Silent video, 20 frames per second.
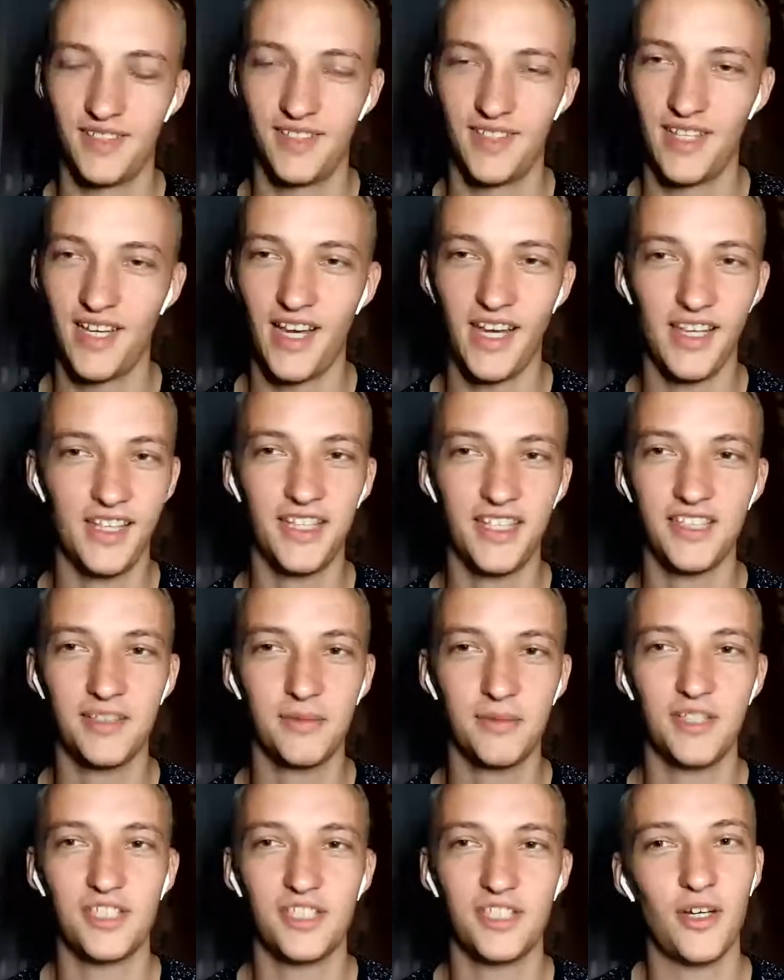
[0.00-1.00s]
I can't
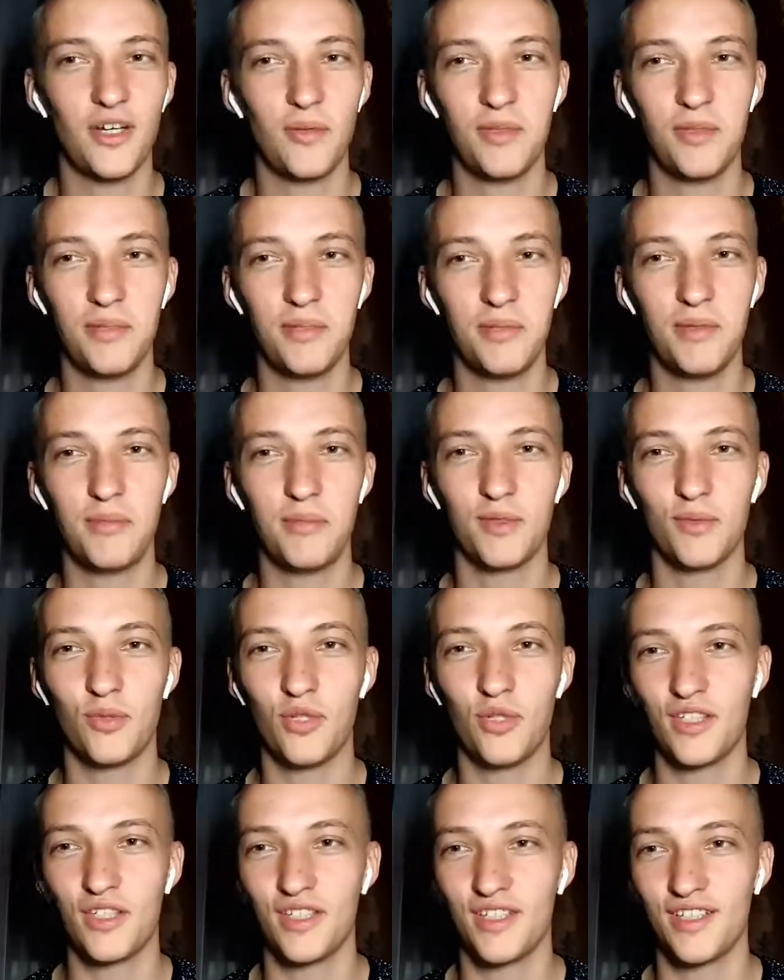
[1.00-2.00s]
imagine how many people
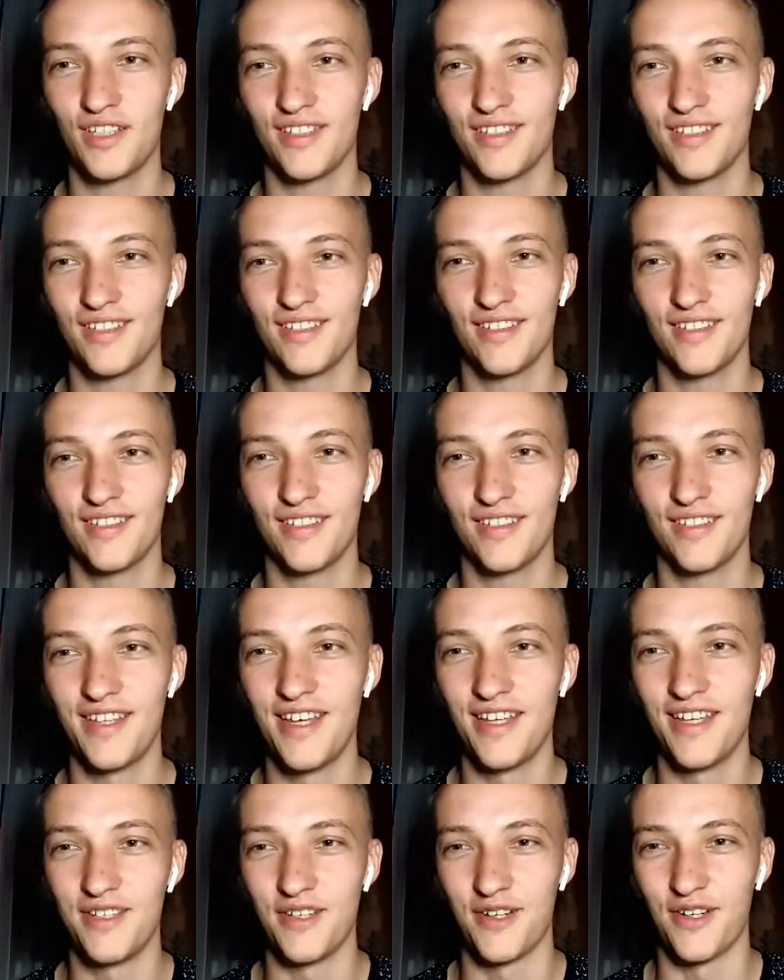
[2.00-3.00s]
working in
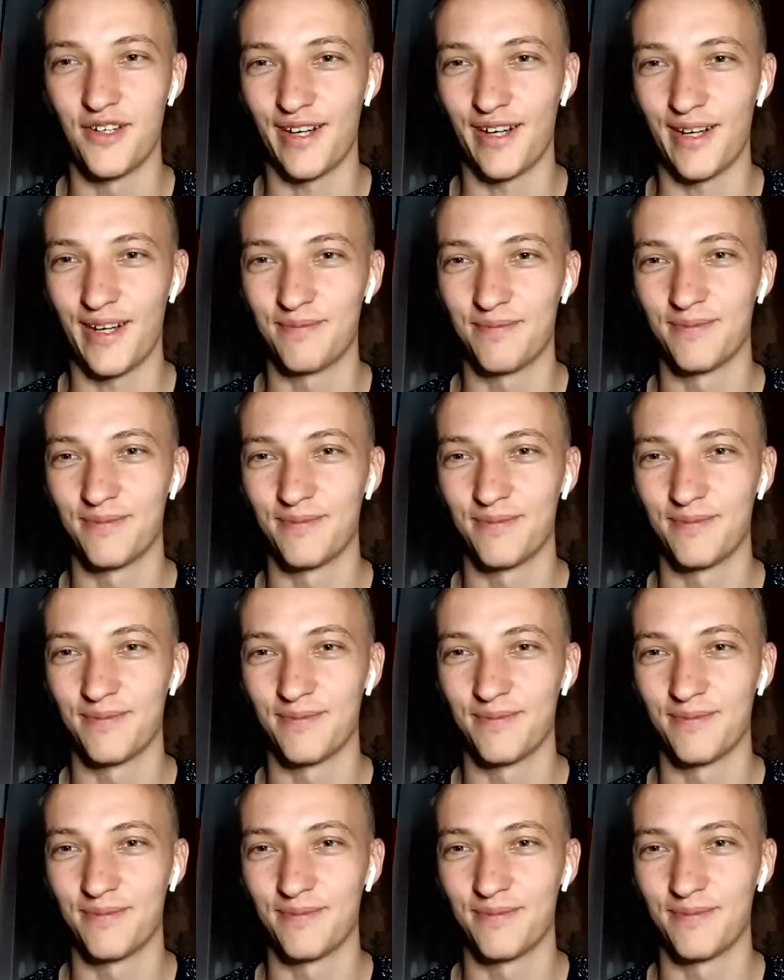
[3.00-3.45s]
your club.